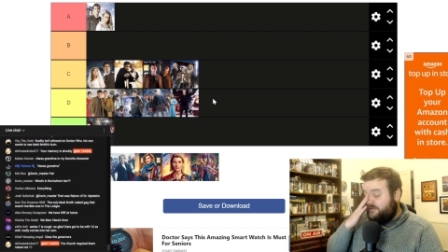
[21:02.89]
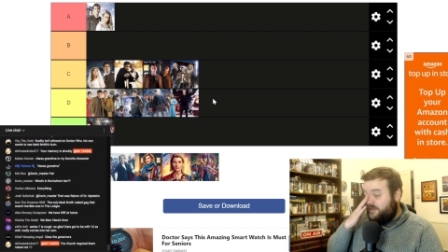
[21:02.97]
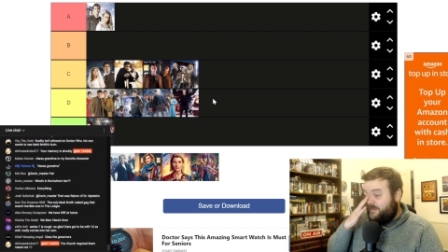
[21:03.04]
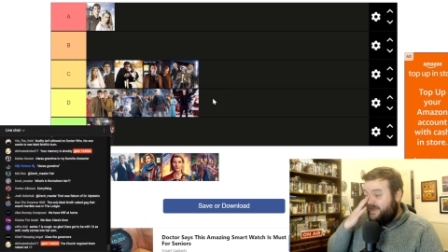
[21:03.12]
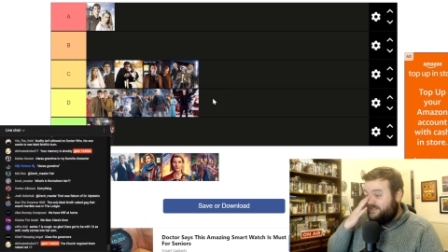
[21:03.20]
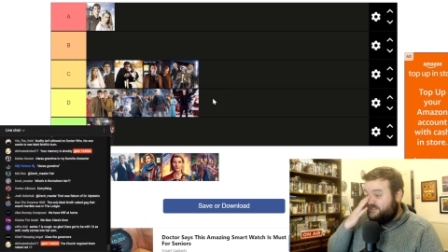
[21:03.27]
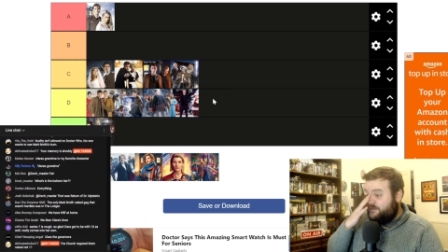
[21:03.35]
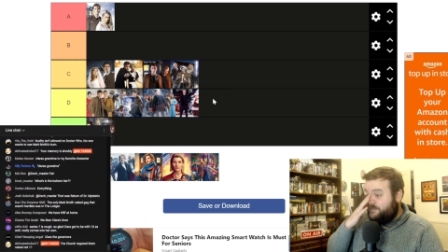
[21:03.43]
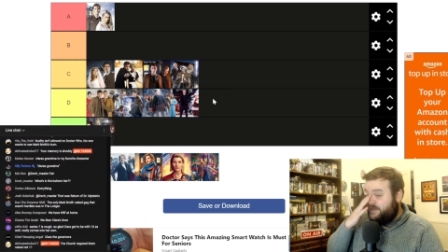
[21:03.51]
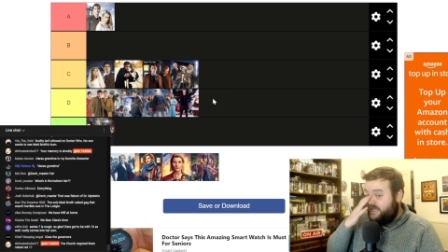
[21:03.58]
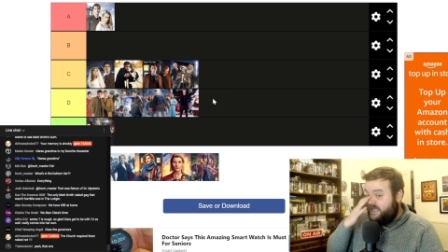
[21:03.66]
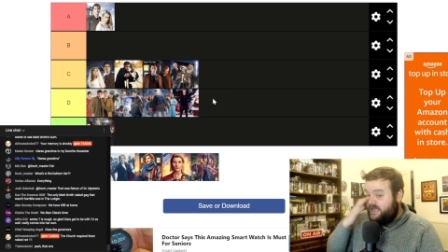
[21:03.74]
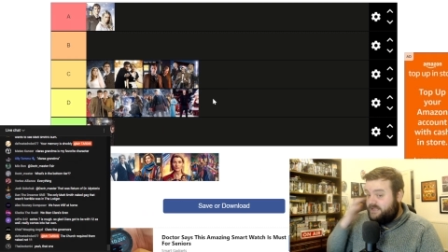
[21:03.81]
over the past
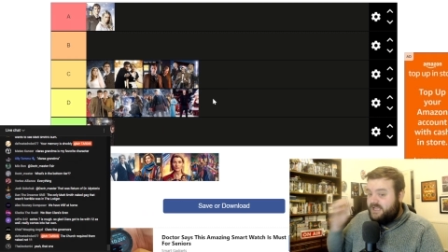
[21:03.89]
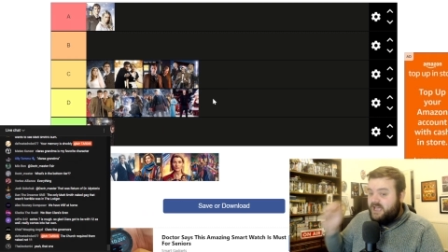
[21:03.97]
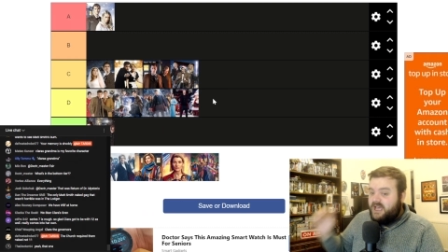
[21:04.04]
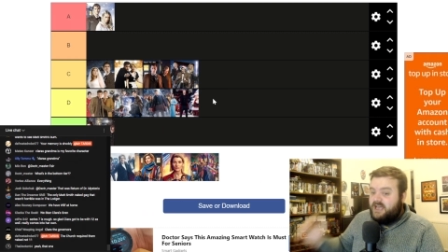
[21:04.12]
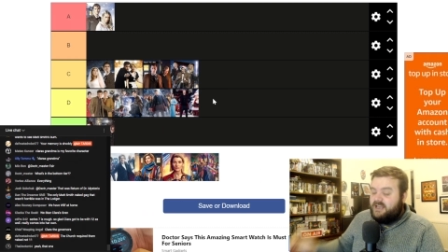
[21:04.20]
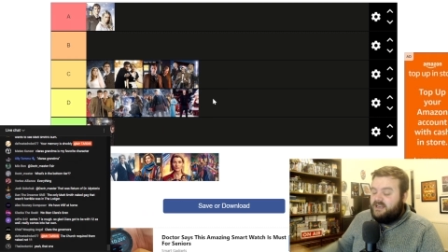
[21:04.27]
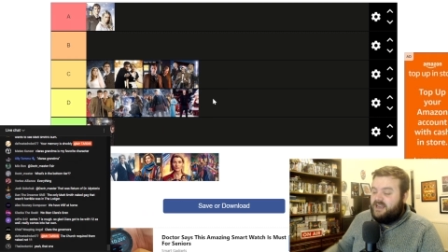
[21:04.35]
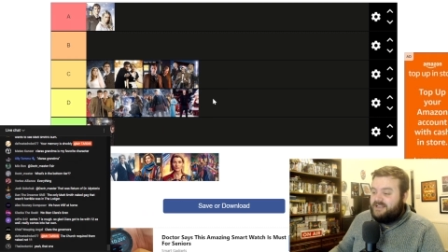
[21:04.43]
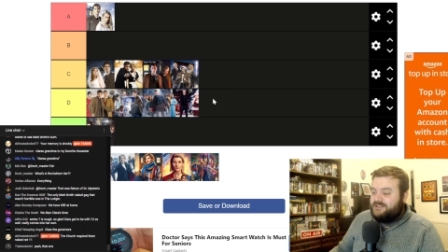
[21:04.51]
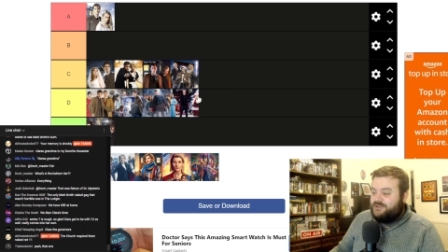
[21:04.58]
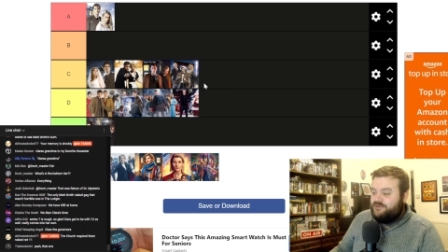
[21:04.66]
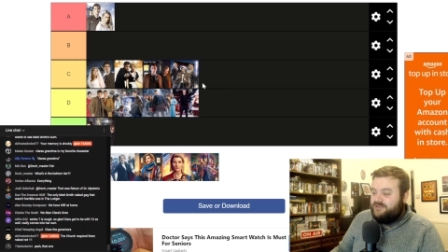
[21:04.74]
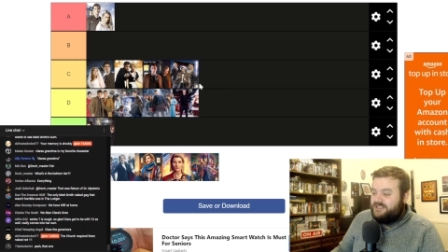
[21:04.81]
couple of years. Last